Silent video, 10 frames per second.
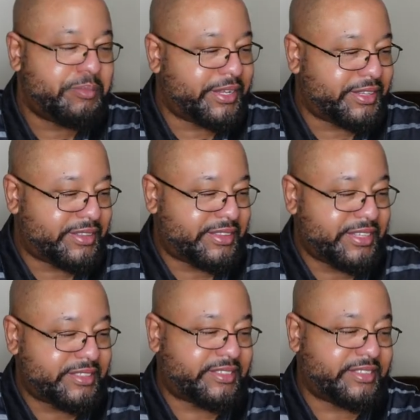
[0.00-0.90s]
But
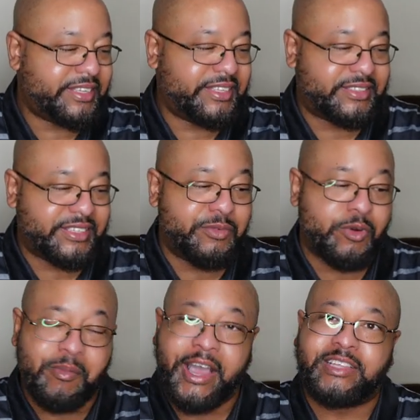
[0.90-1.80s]
this is, it
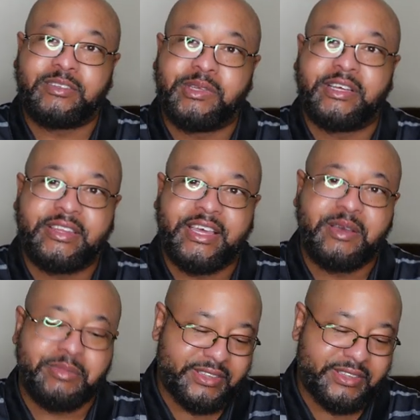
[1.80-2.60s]
reminds me of that,